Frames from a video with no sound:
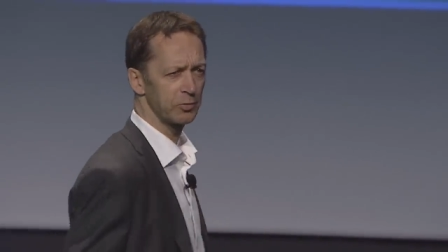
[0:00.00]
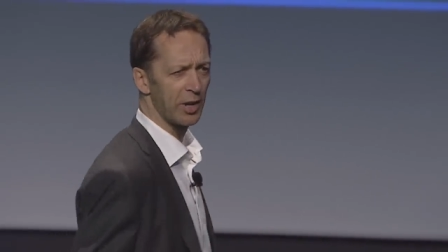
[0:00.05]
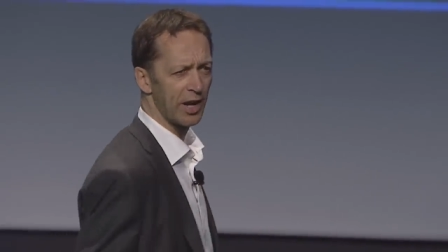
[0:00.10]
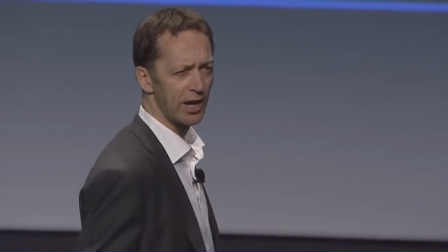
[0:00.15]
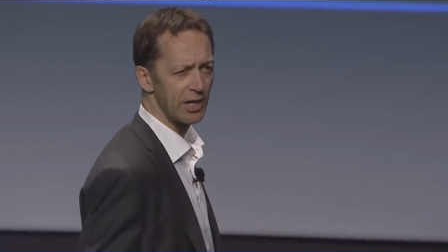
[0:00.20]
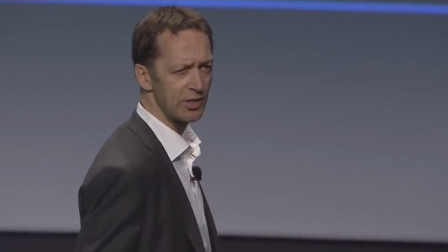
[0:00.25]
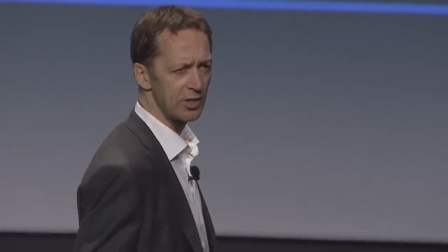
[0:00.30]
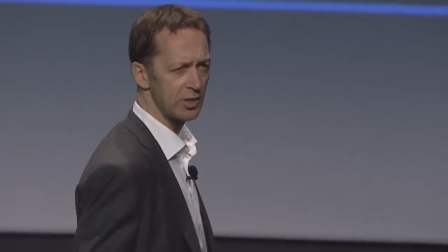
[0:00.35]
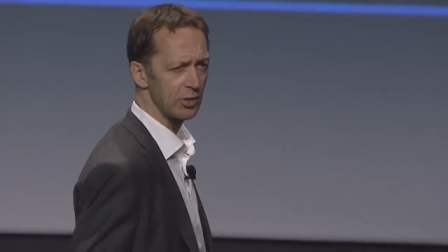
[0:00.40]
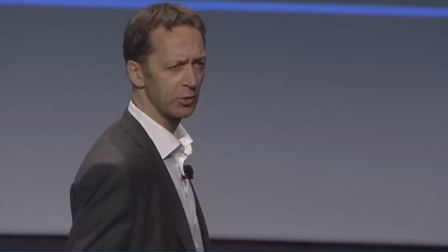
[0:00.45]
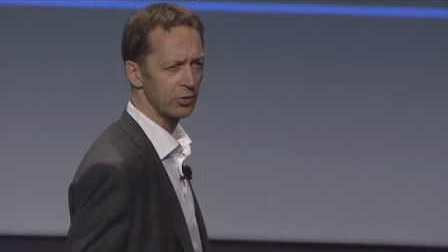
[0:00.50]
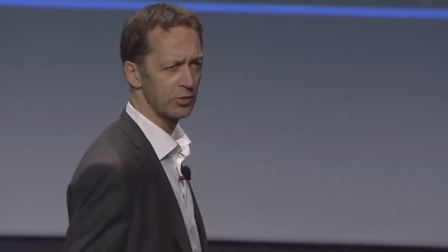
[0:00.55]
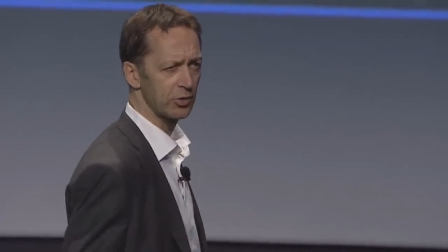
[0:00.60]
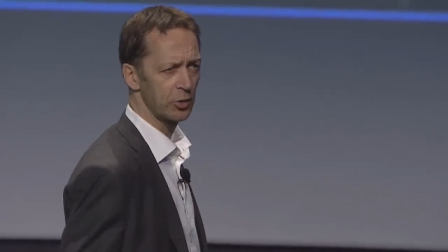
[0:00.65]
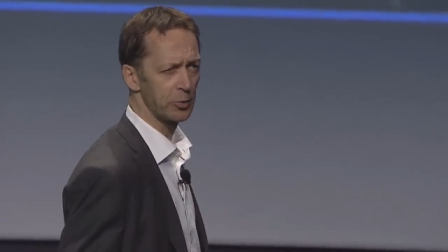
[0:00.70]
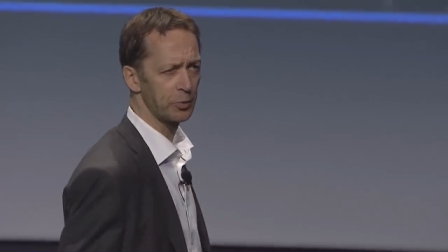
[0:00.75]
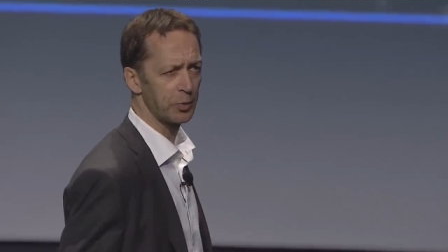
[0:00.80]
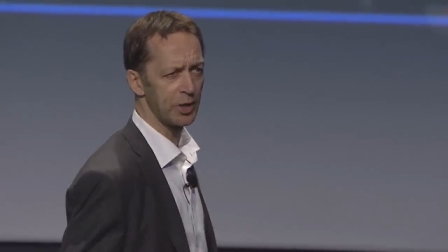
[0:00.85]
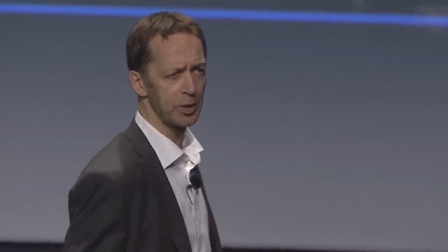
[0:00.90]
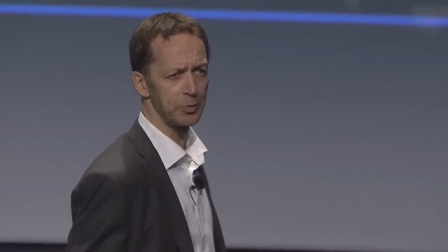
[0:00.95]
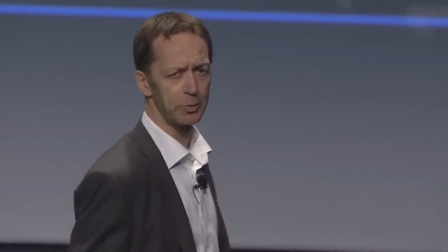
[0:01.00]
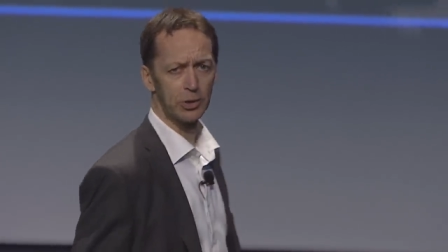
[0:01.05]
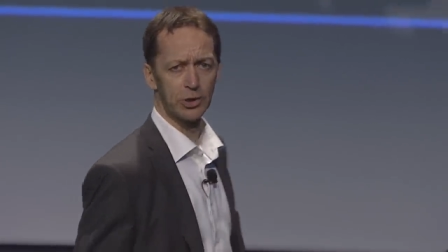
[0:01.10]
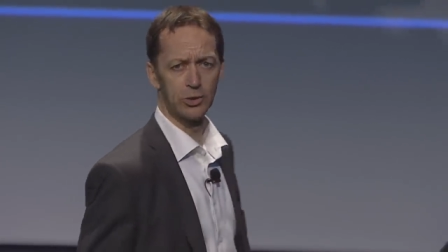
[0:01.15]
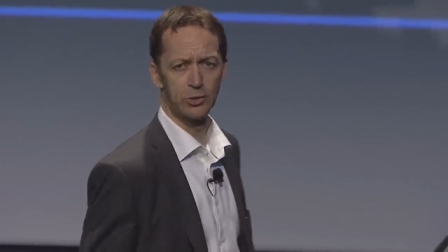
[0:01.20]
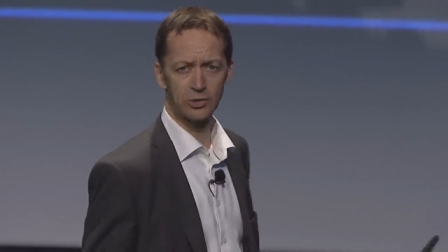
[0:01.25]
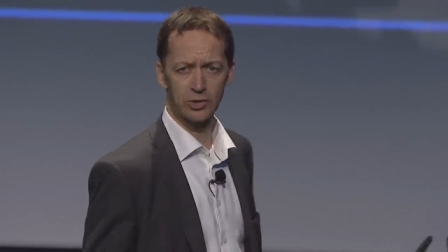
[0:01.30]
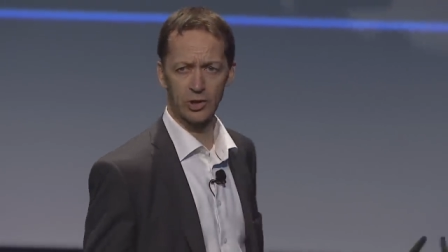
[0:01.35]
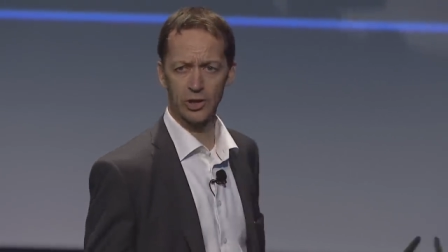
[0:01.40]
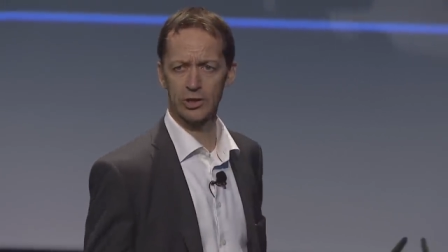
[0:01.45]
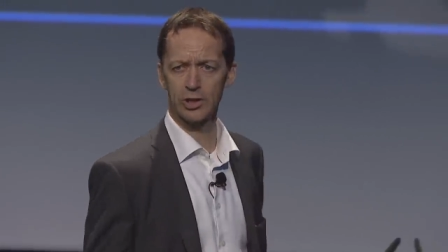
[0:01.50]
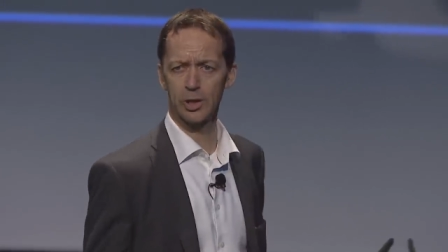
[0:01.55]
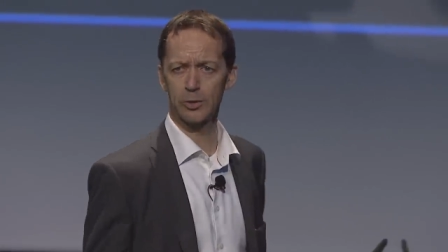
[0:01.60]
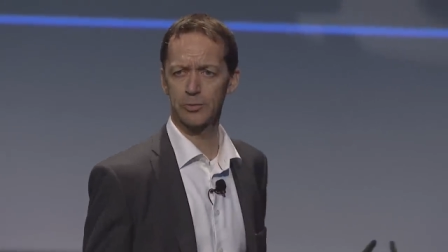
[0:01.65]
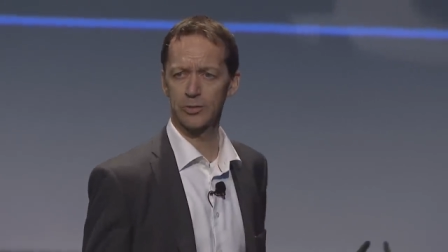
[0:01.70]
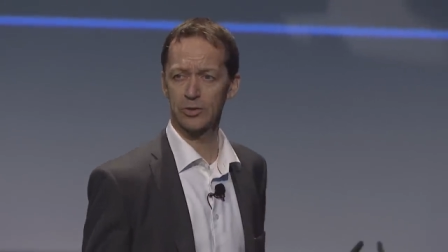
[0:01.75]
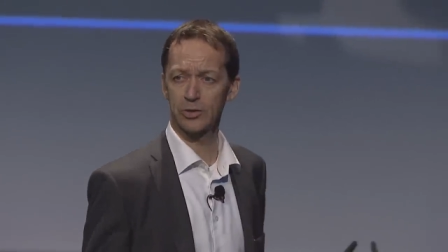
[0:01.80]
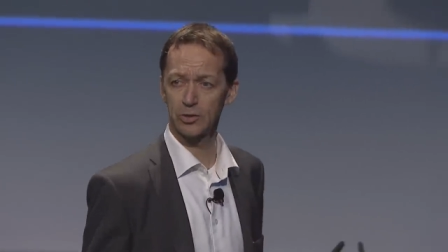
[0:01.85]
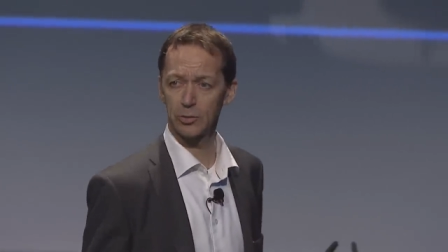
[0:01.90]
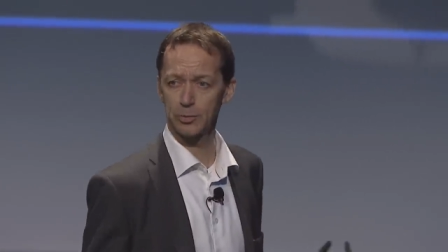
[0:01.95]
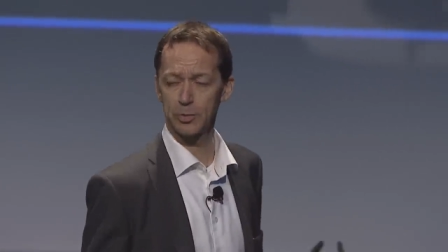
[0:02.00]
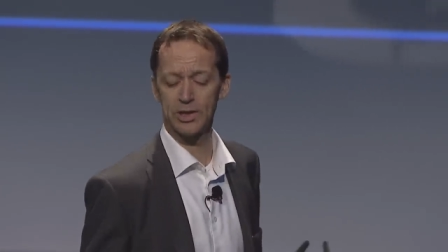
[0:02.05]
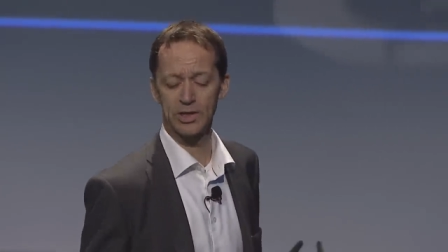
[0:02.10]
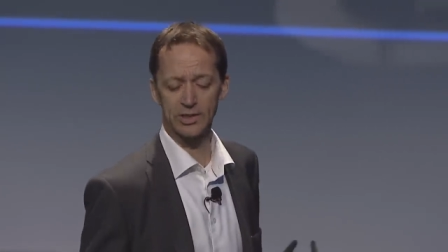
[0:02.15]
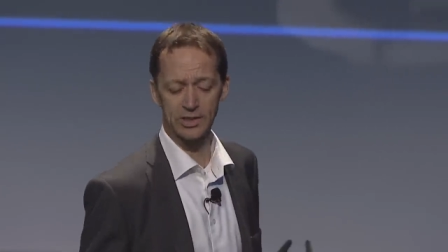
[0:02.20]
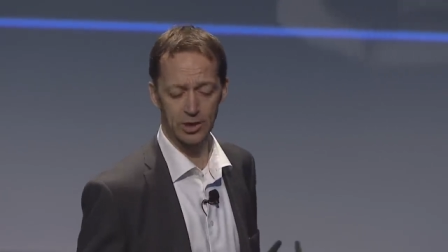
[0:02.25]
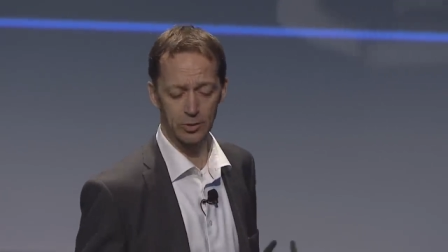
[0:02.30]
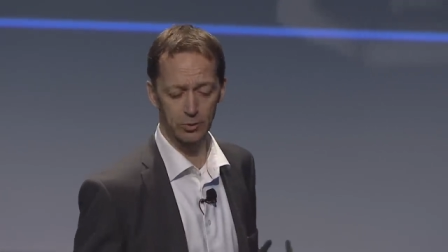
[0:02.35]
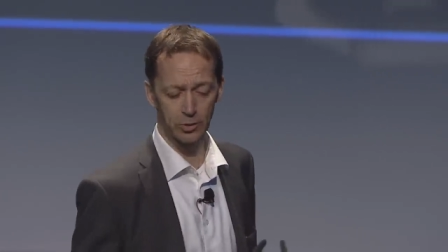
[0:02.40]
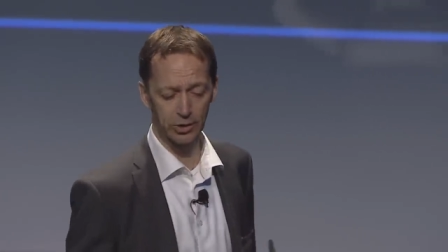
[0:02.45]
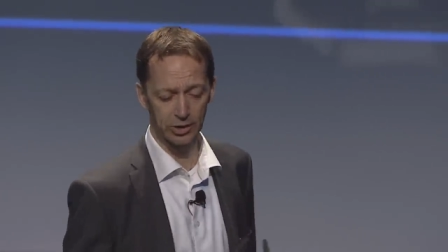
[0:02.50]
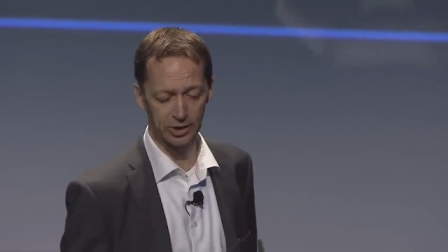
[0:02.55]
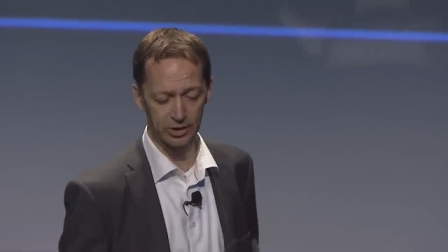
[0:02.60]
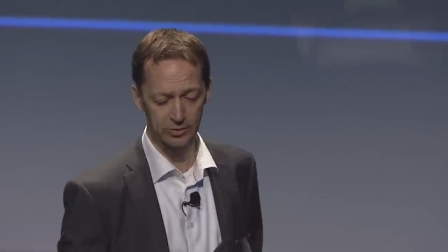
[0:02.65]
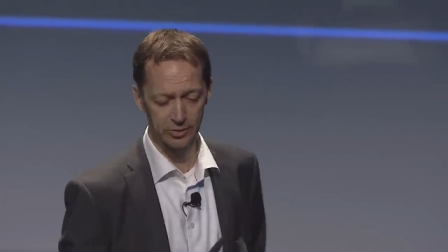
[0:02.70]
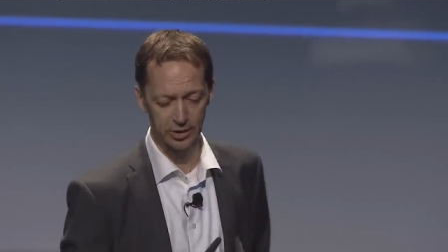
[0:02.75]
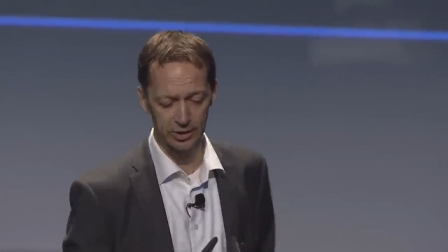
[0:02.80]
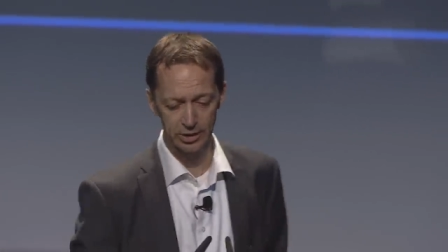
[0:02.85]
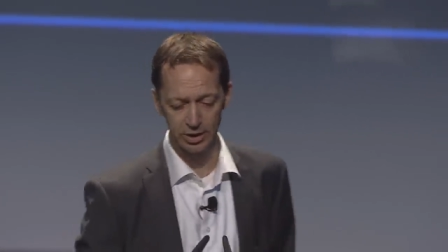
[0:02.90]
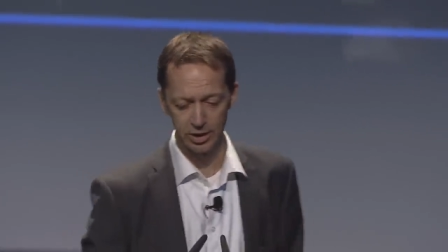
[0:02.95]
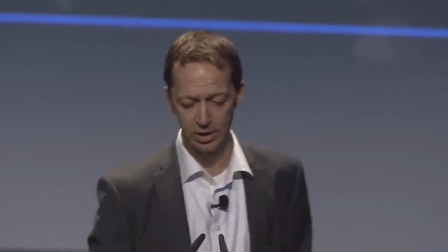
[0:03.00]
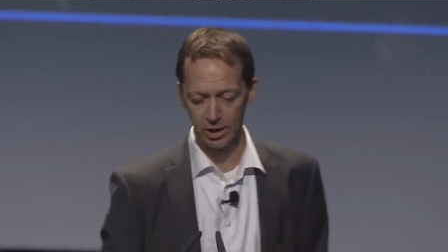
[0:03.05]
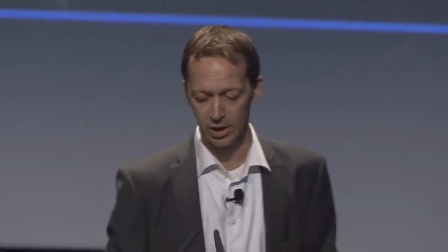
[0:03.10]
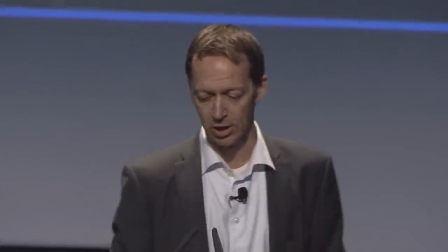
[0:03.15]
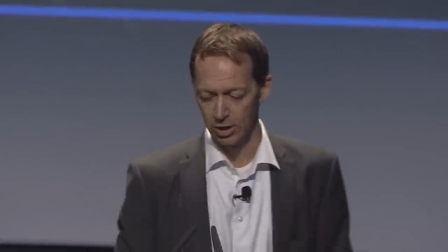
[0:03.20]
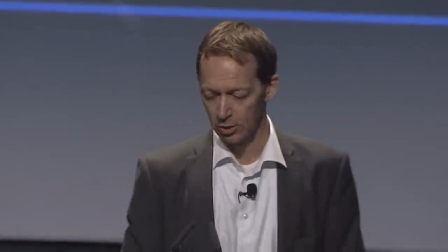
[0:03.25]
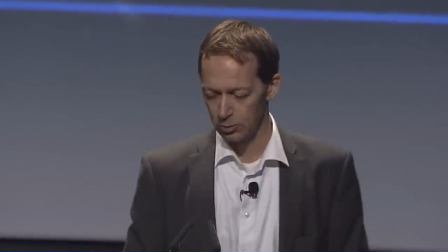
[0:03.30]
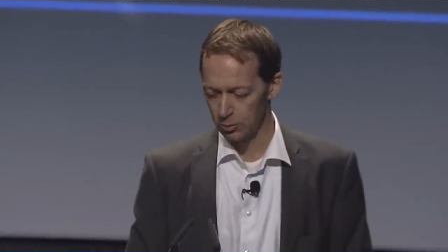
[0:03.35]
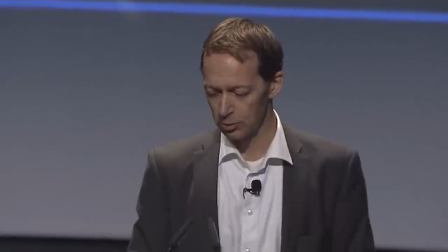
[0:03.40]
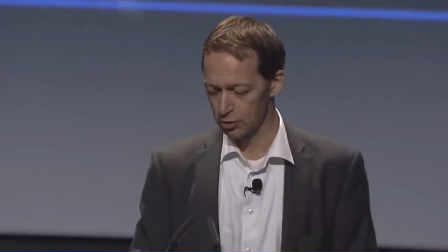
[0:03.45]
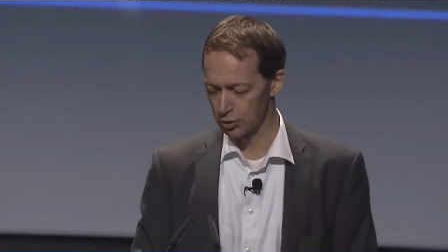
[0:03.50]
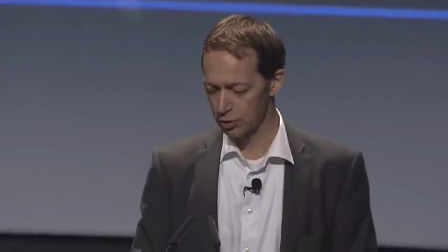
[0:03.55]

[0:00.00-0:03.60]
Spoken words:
80 or so people who turn up for the speed networking event will